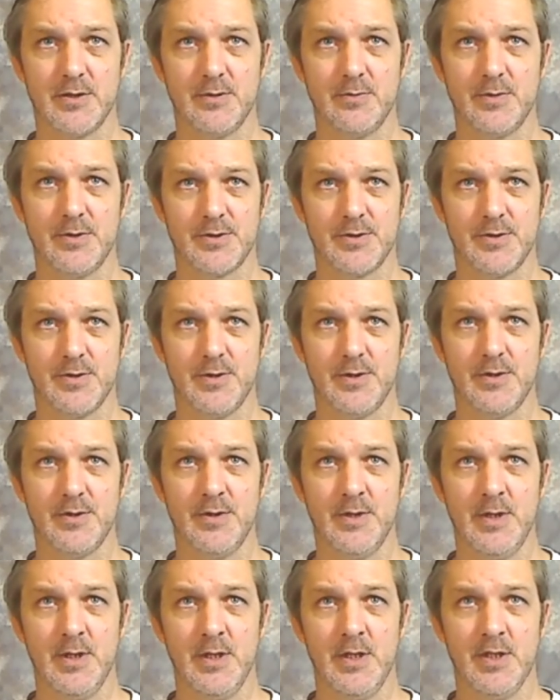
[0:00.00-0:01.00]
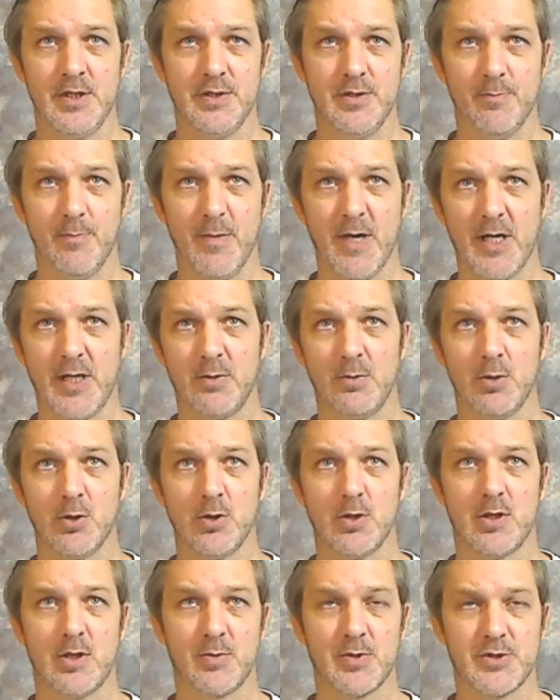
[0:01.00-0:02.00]
It was the body
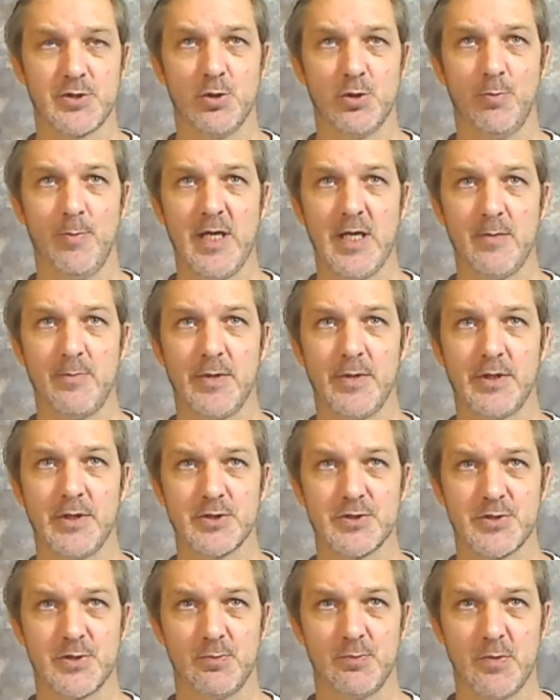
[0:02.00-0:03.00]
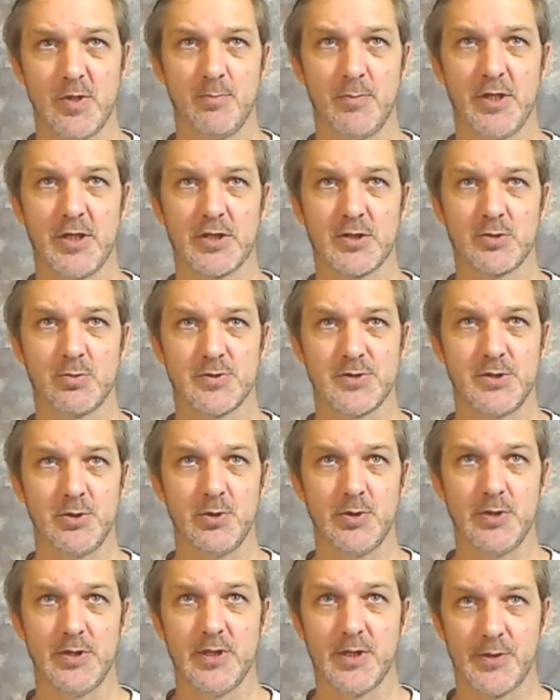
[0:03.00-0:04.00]
roll on it was so bad because the rear brakes was
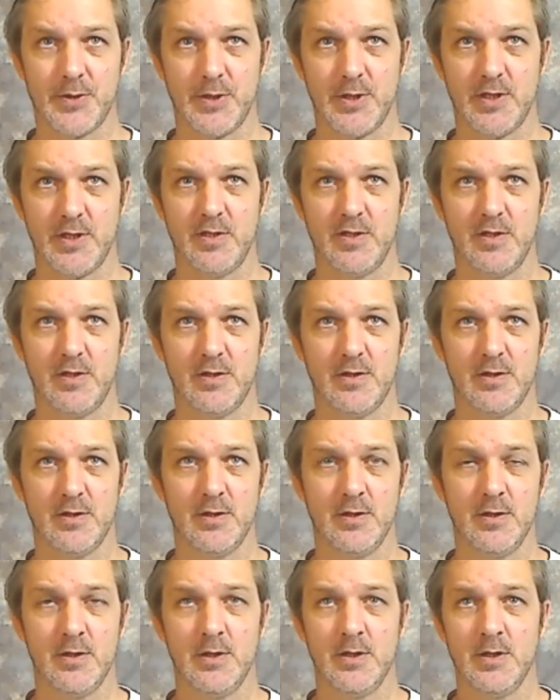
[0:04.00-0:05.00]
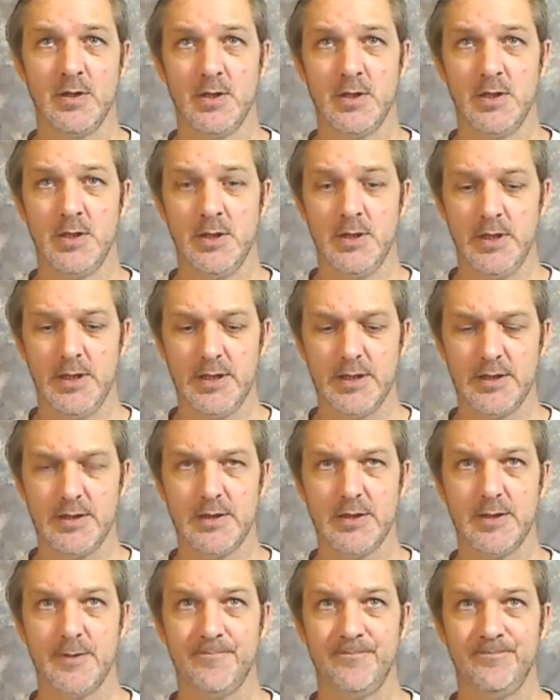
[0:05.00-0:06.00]
doing nothing. And
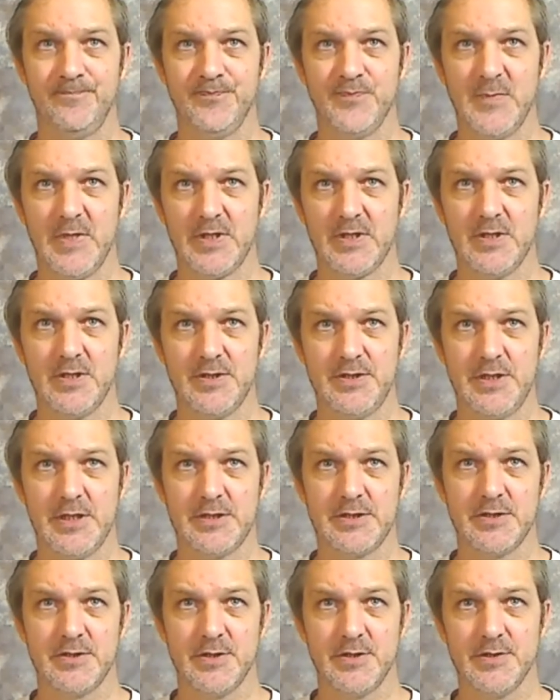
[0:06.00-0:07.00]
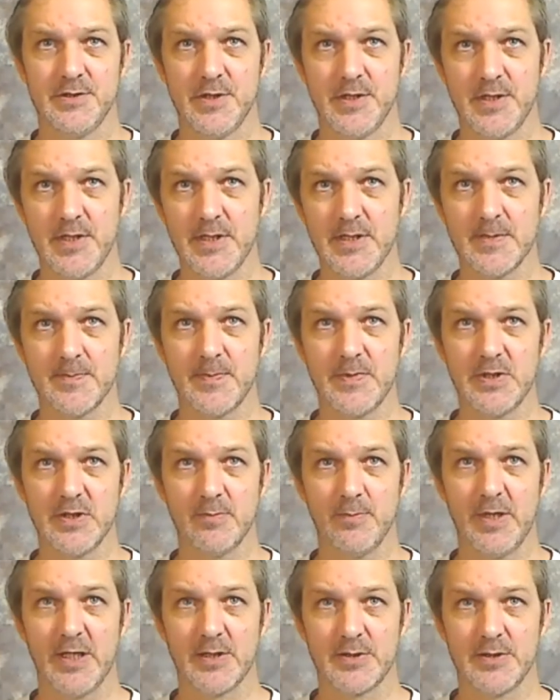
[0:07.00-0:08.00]
I contacted the DMV
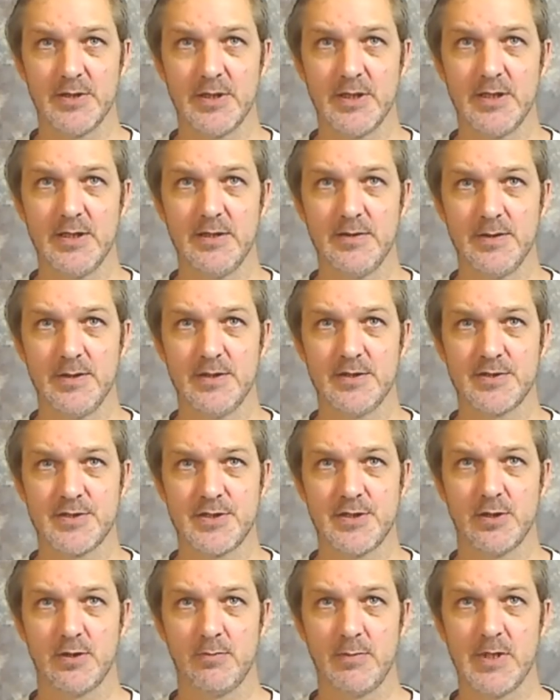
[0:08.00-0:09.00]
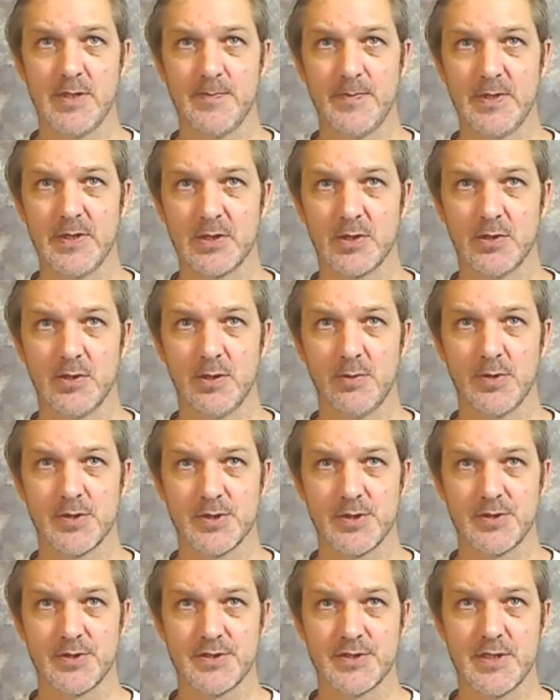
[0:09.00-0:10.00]
about that, selling me a vehicle that was
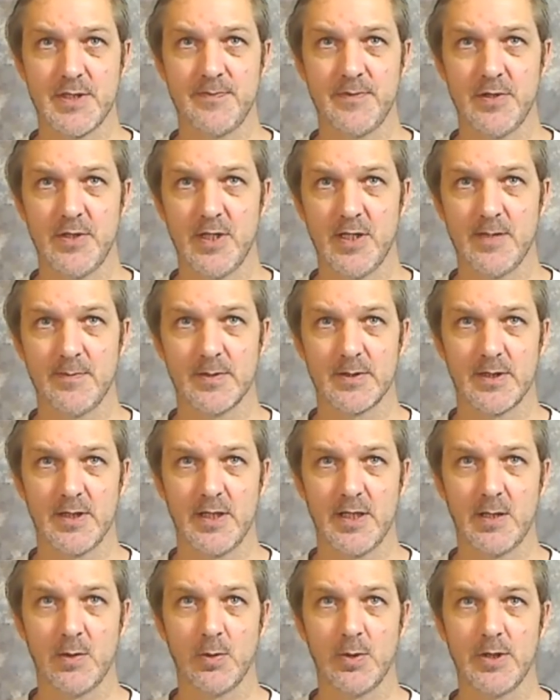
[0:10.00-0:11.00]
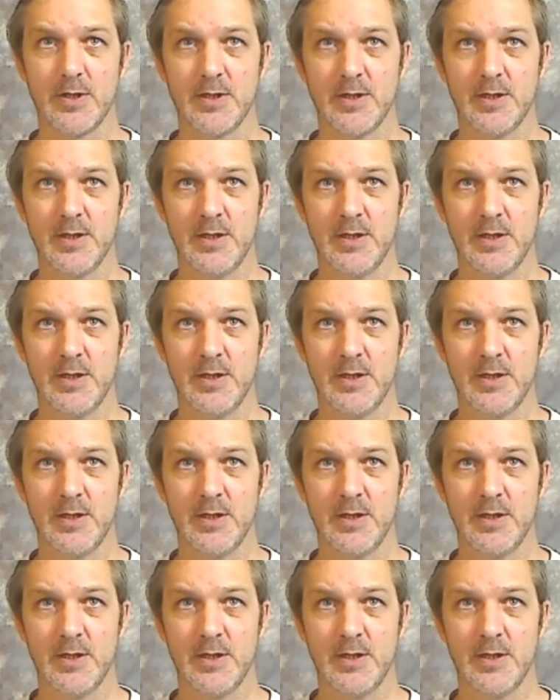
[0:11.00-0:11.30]
unsafe to drive on the highway.